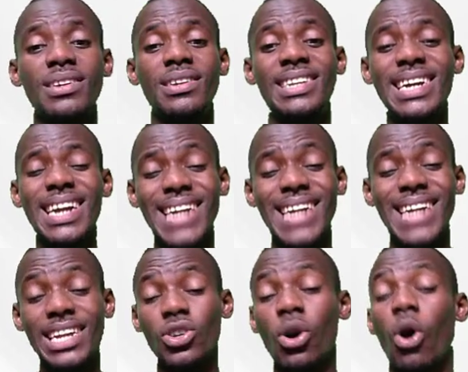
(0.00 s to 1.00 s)

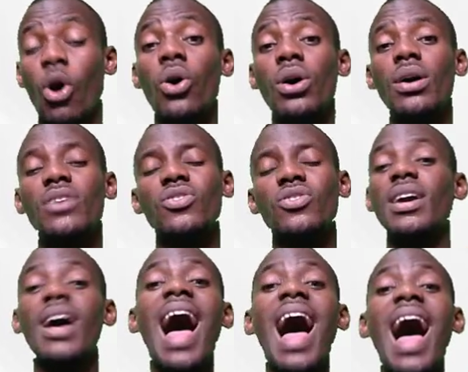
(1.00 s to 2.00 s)
declination, or
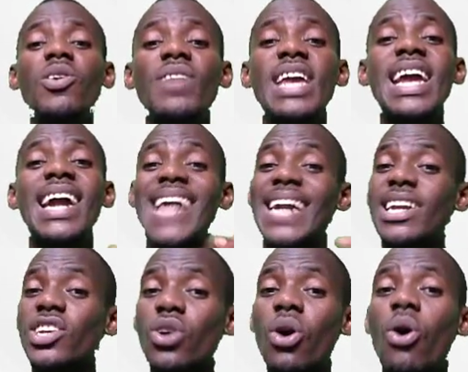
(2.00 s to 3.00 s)
angle of
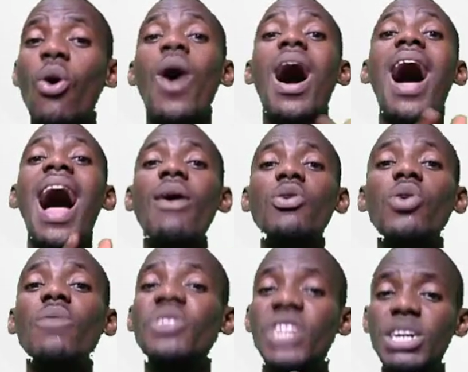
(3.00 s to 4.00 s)
inclination or angle
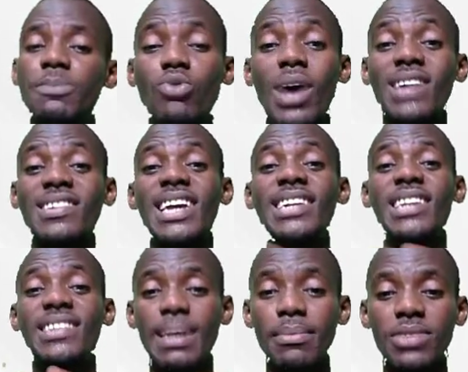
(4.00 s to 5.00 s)
of dip. You are saying the
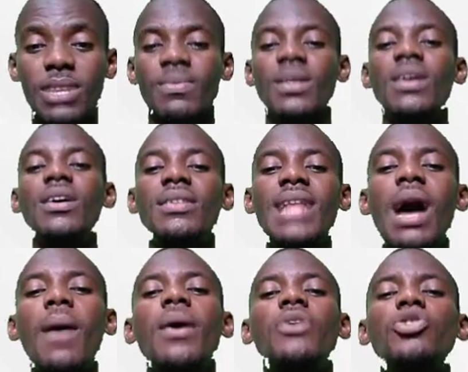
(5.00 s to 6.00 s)
same thing.
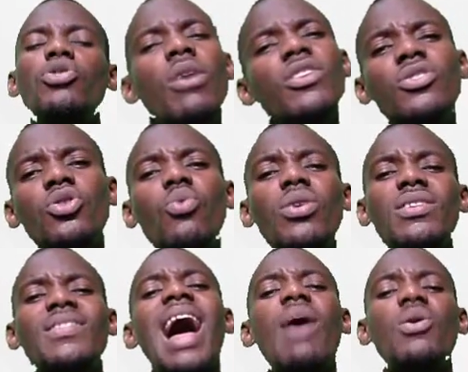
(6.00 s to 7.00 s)
Now you must know what
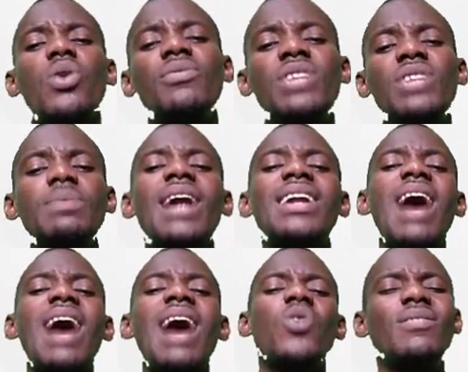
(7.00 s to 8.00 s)
is angle of dip and
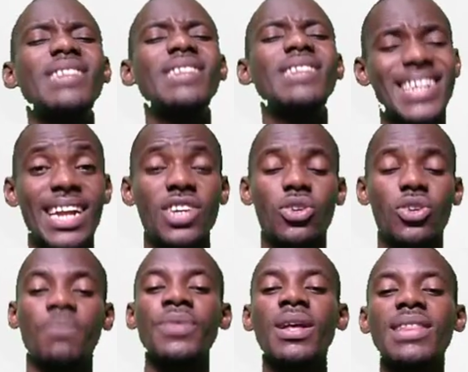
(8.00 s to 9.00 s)
angle of declination.
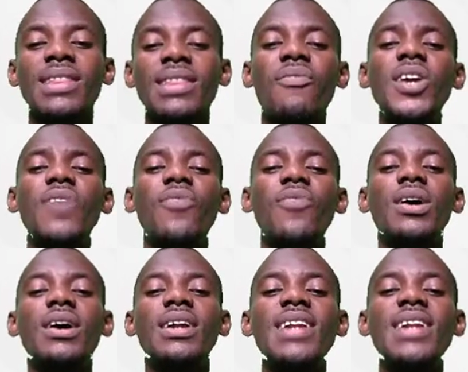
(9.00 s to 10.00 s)
Now first of all,
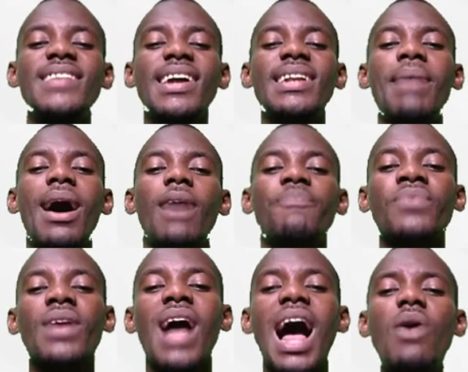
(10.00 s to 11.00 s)
let's check them out.
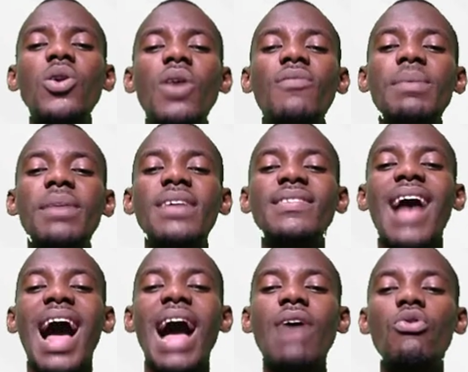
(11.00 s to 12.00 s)
Angle of dip is the
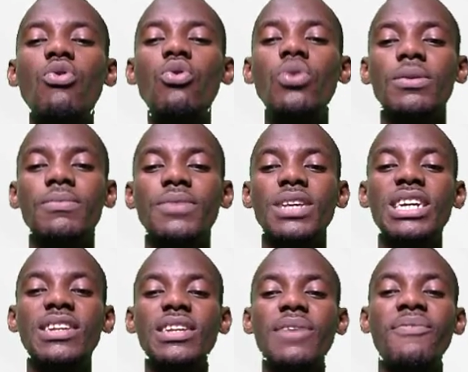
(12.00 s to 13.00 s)
angle
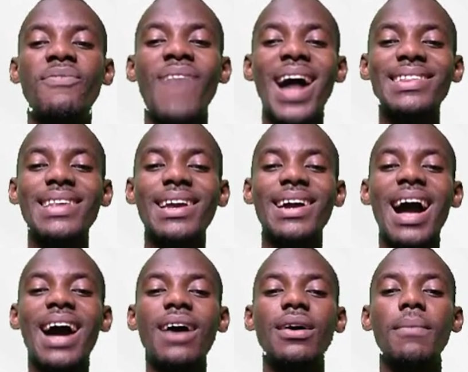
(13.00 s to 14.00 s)
in the
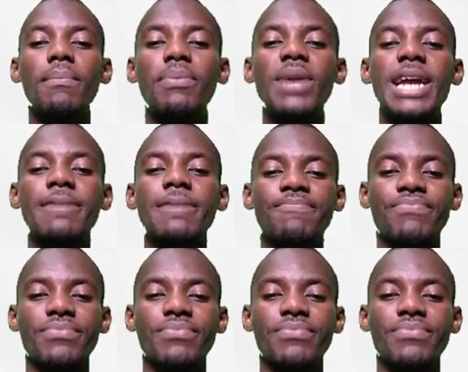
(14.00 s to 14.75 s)
vertical plane